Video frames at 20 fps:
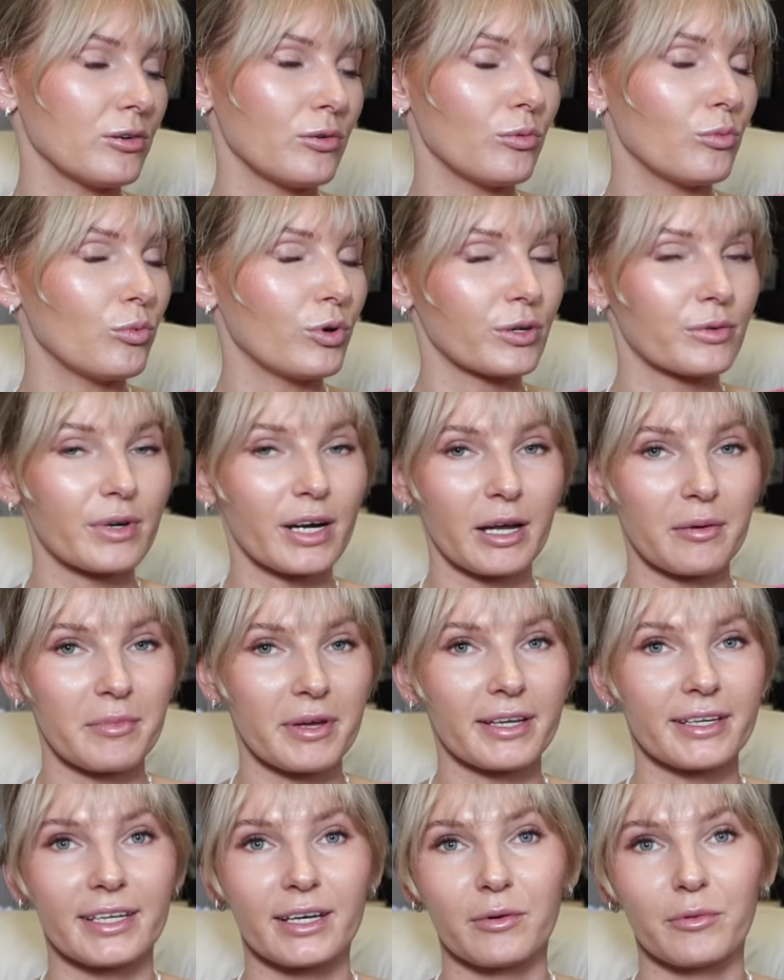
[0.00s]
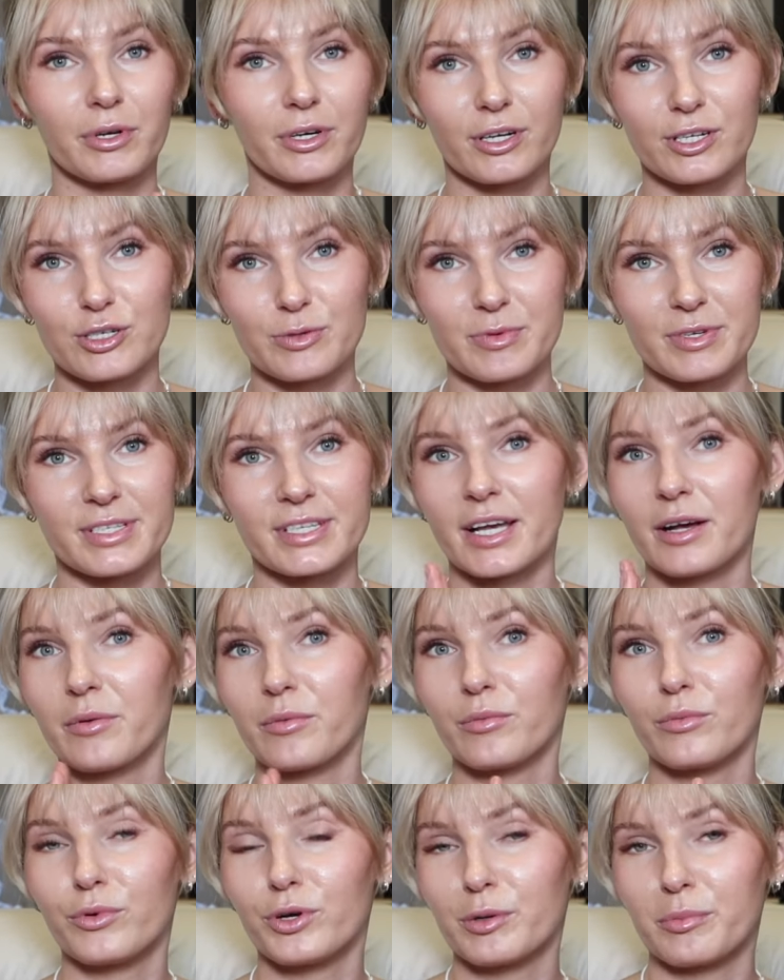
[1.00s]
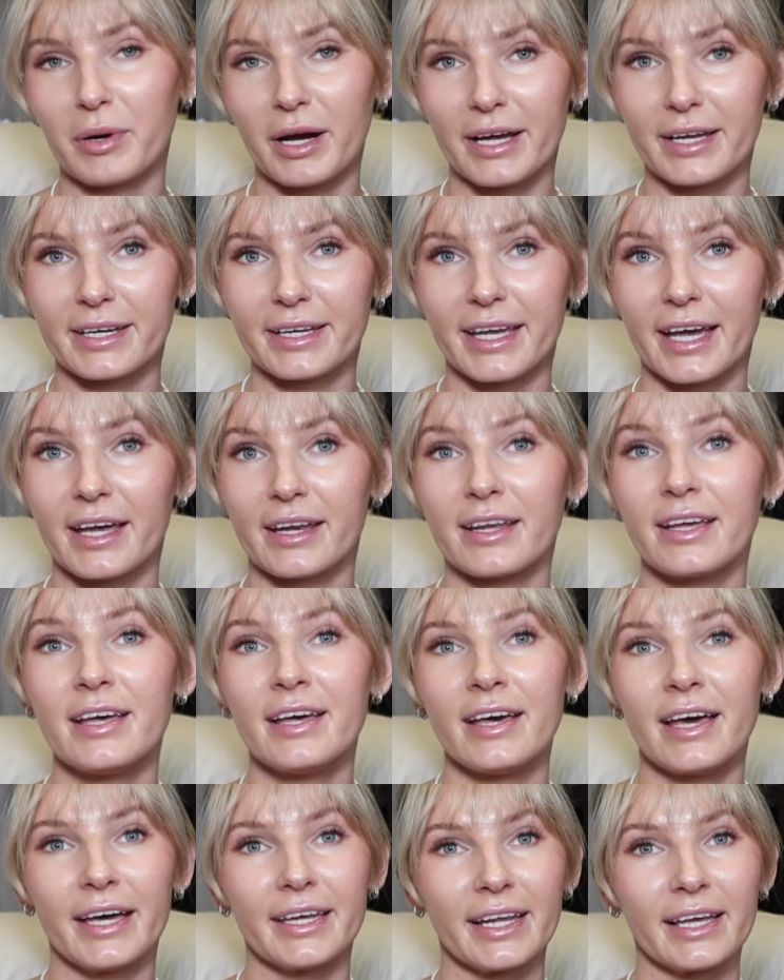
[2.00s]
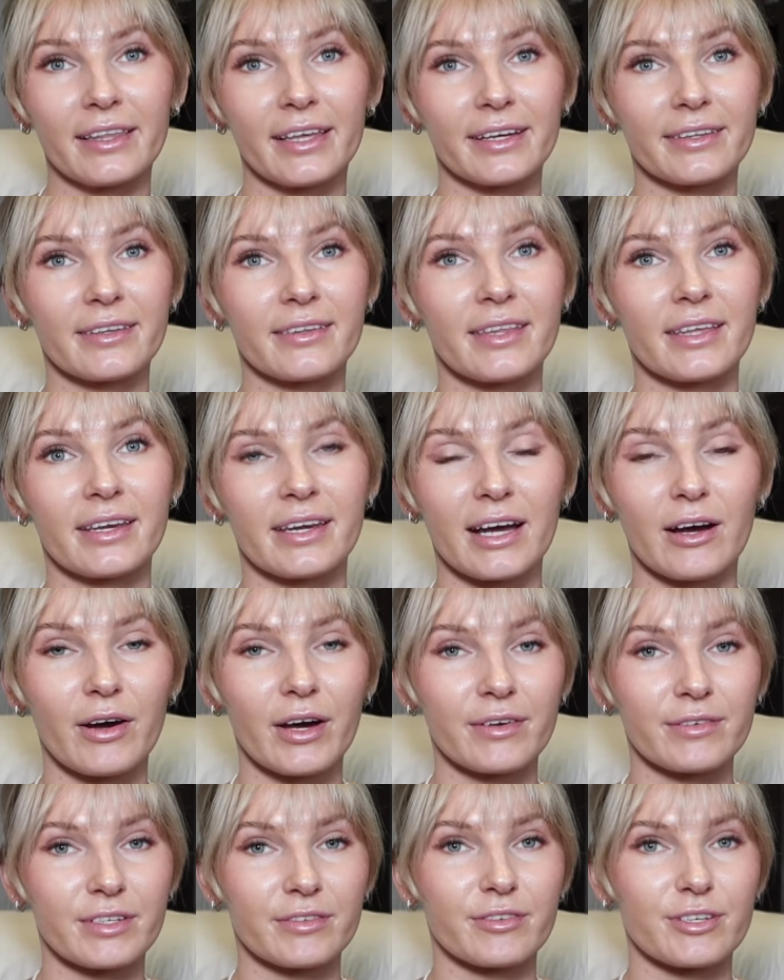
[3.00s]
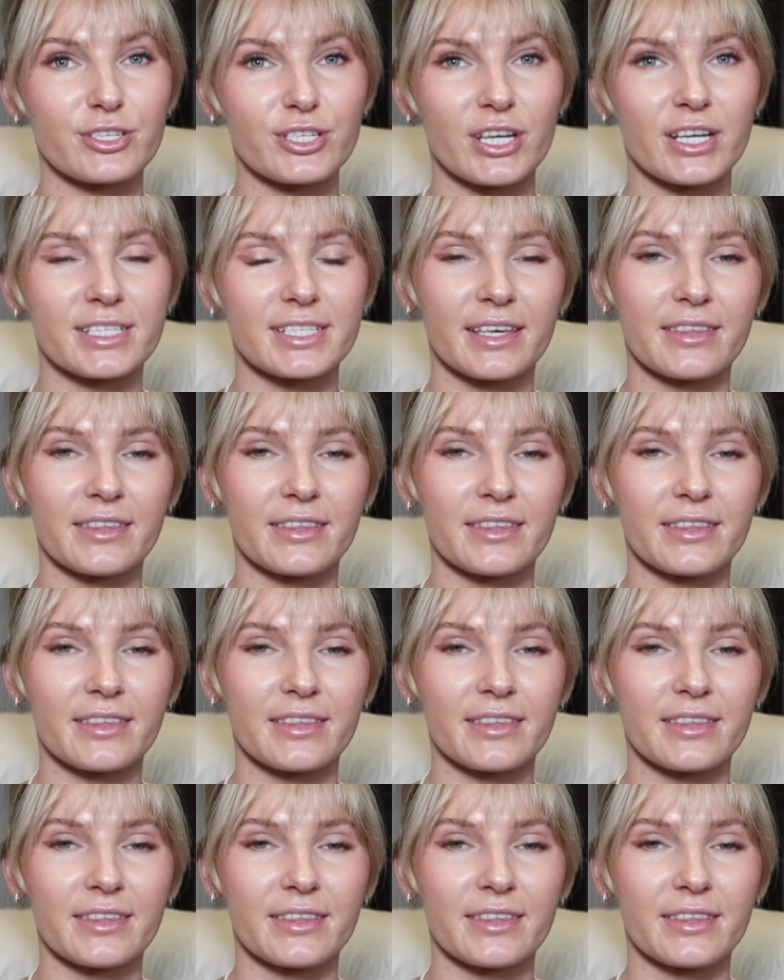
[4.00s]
Would recommend it one hundred percent, would buy it again. And I like that they now have different shades.